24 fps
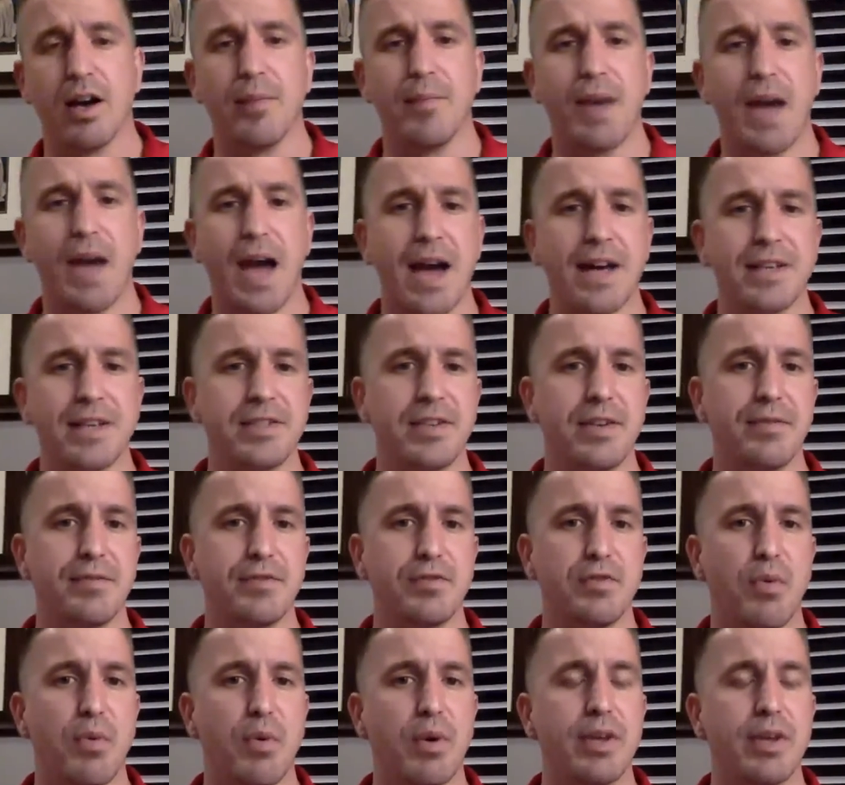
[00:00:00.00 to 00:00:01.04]
As of
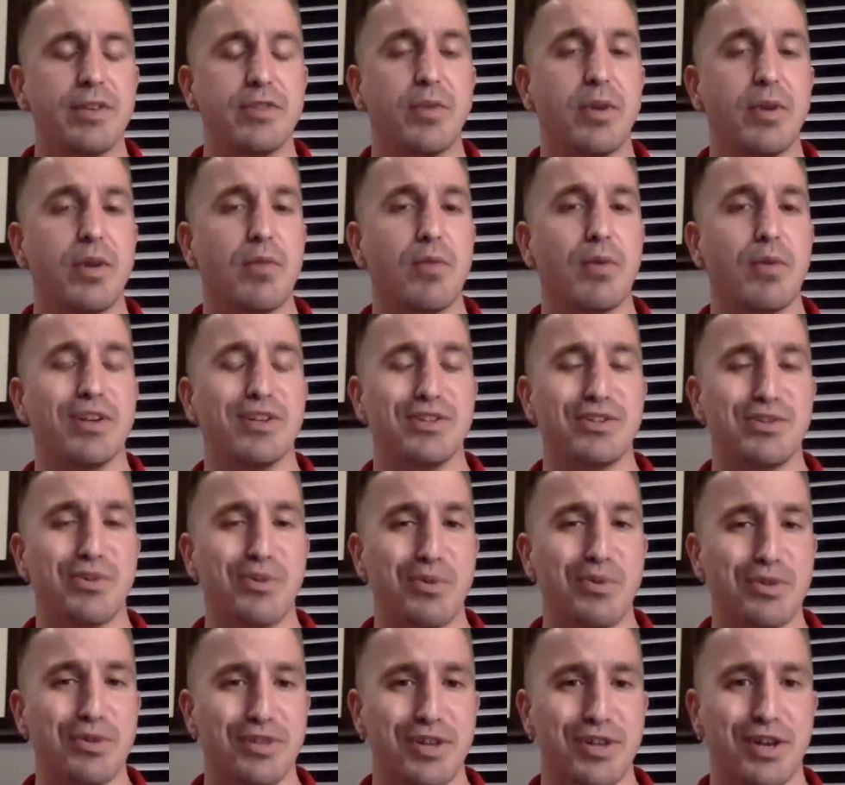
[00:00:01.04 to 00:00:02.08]
2021 in
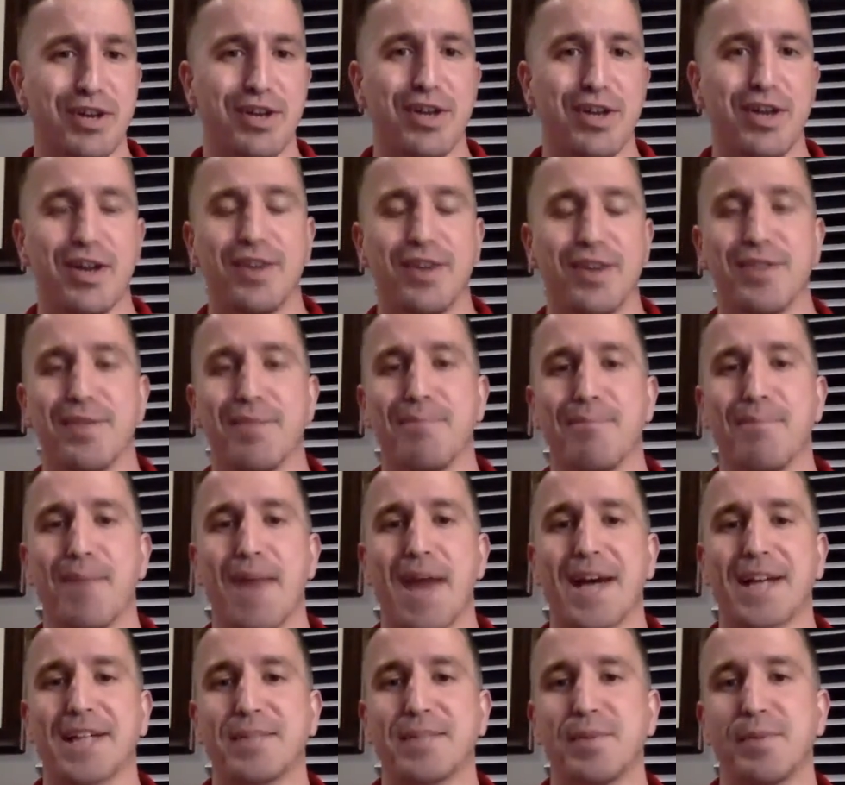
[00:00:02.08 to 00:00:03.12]
Georgia, the
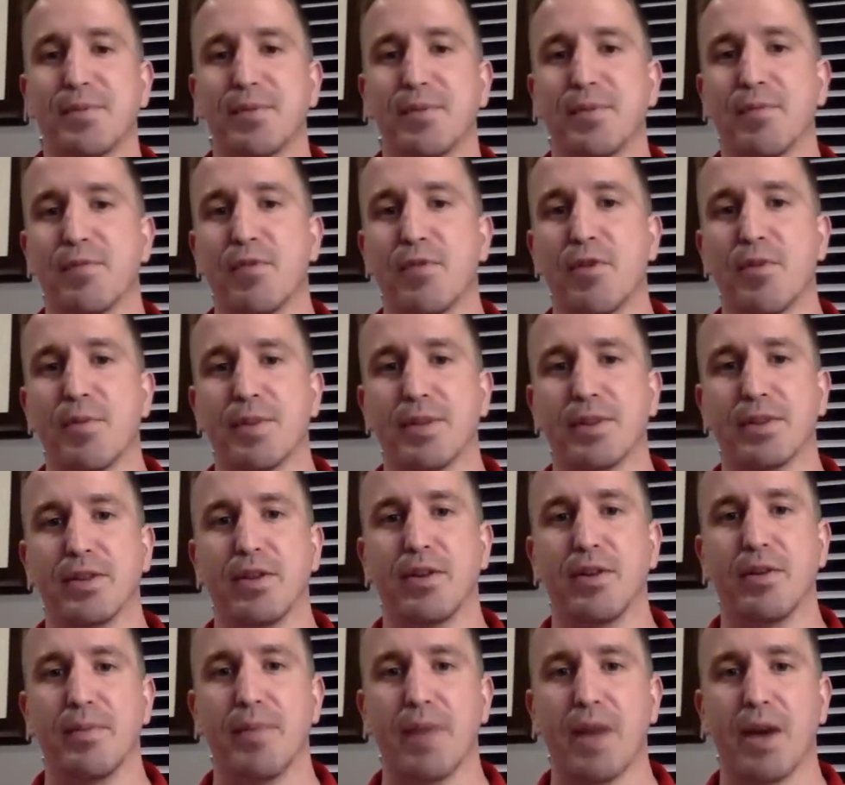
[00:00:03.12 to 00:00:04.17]
maximum conforming
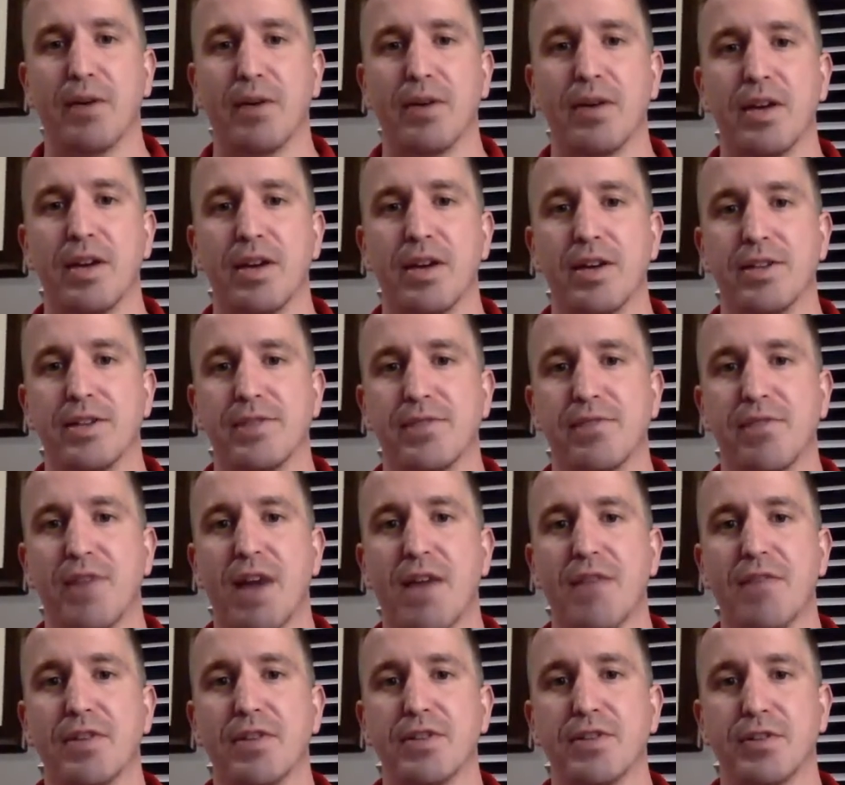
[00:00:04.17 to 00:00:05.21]
loan amount is
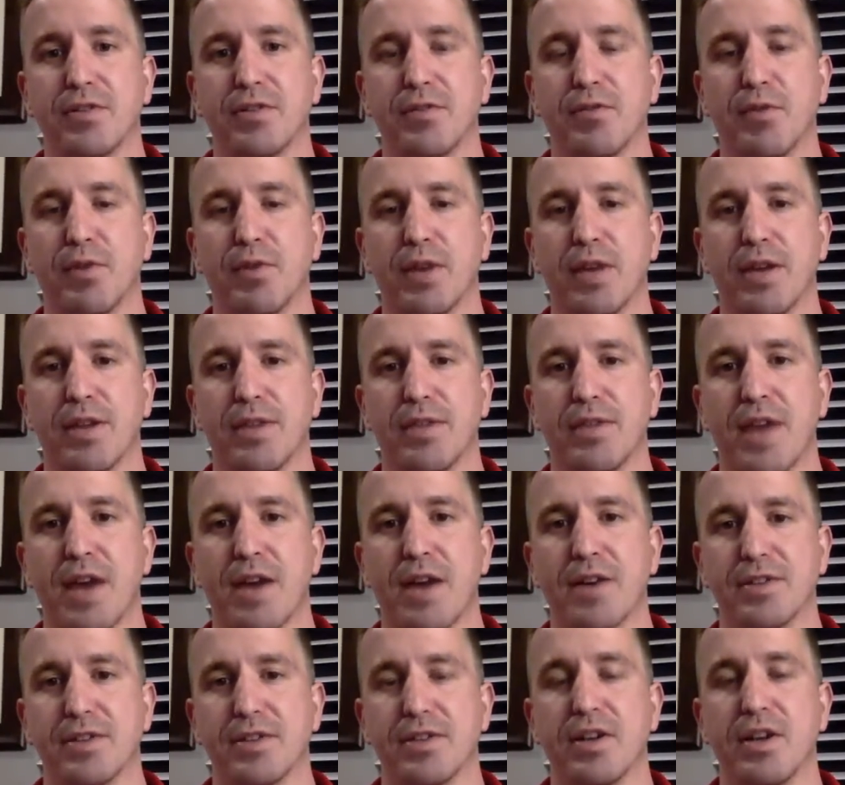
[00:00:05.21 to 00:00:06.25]

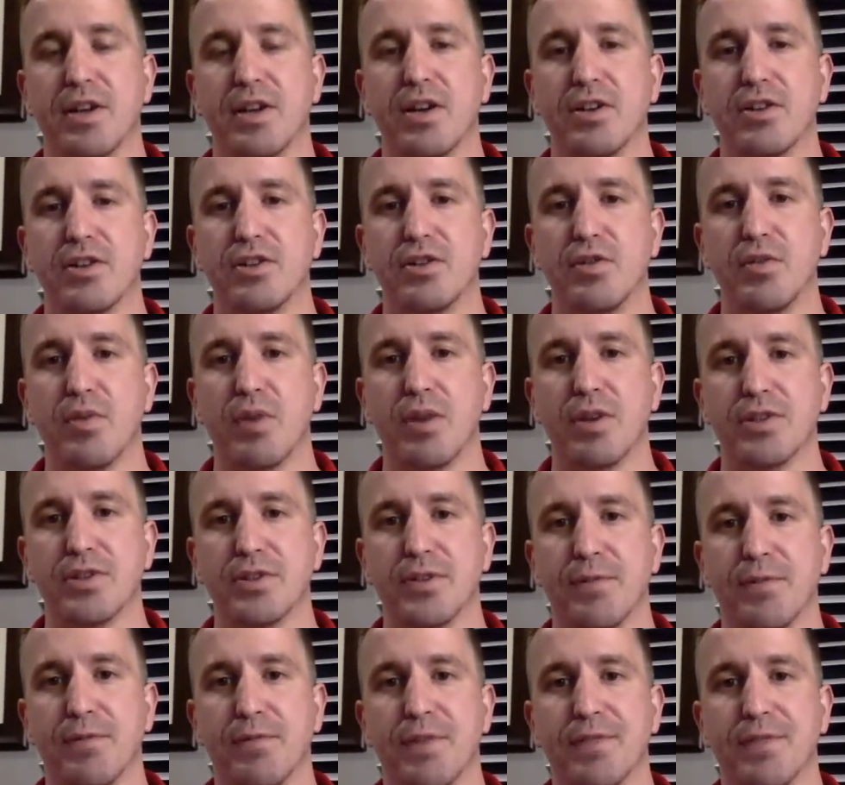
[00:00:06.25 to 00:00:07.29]

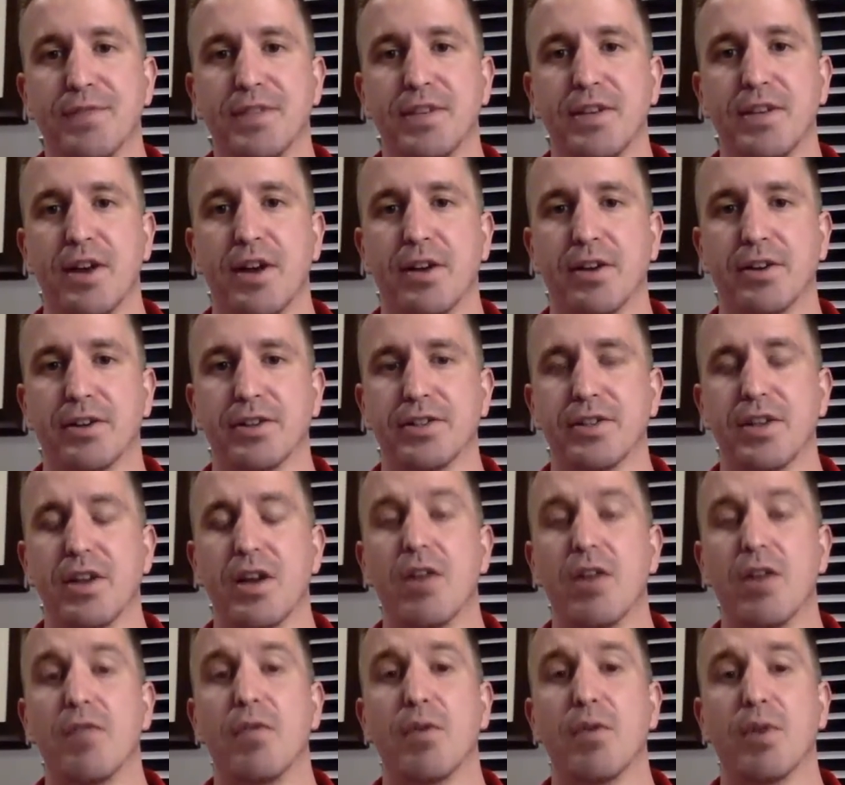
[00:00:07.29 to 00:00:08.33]
$548,250
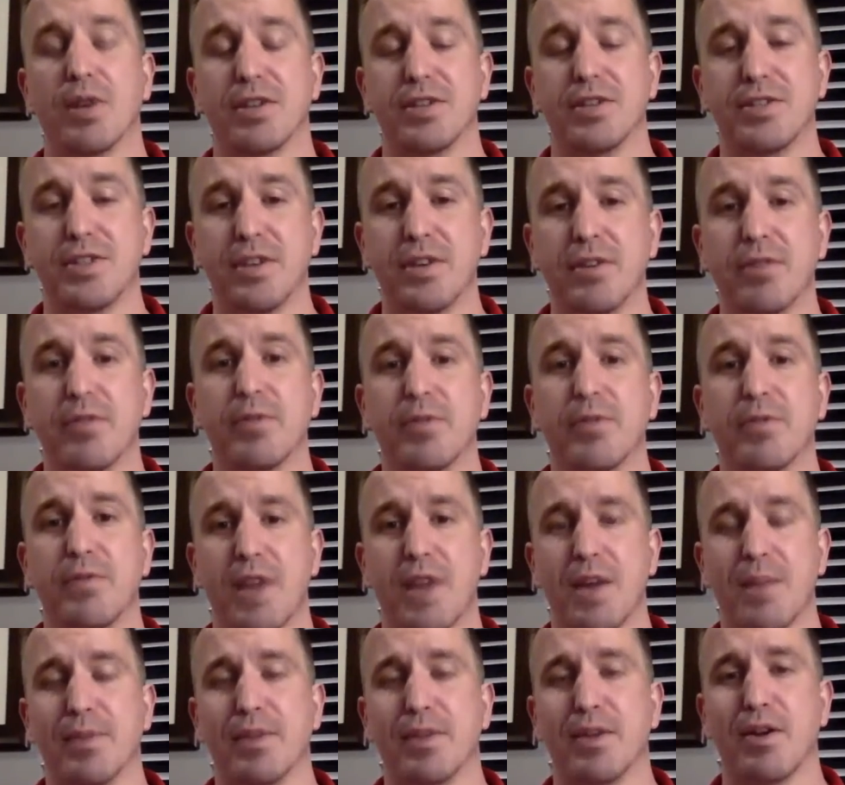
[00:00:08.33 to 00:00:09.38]
for a single
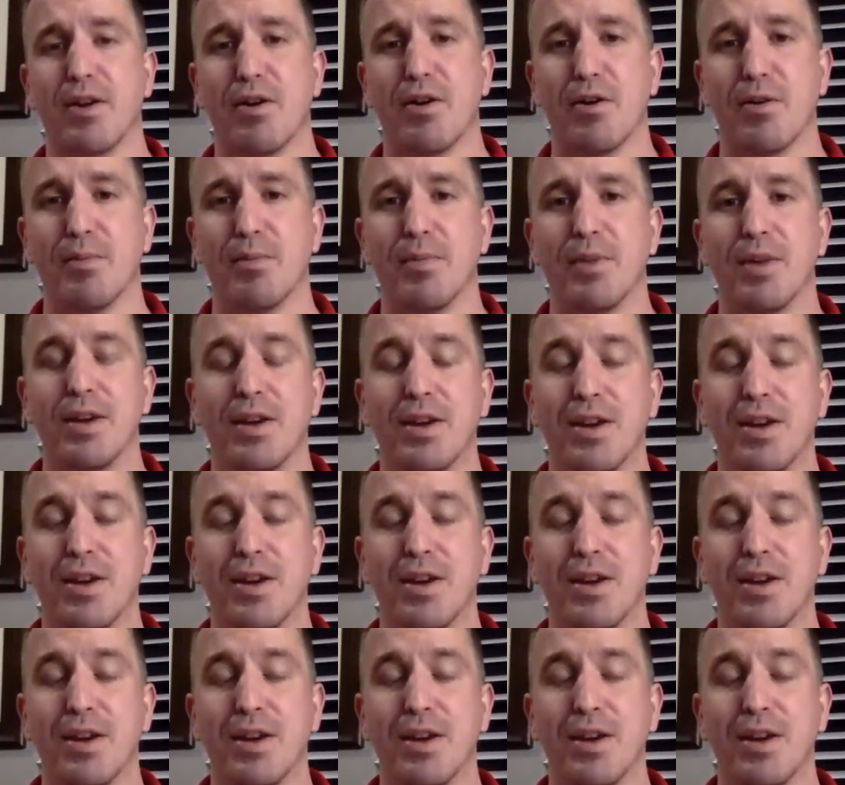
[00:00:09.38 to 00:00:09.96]
family home.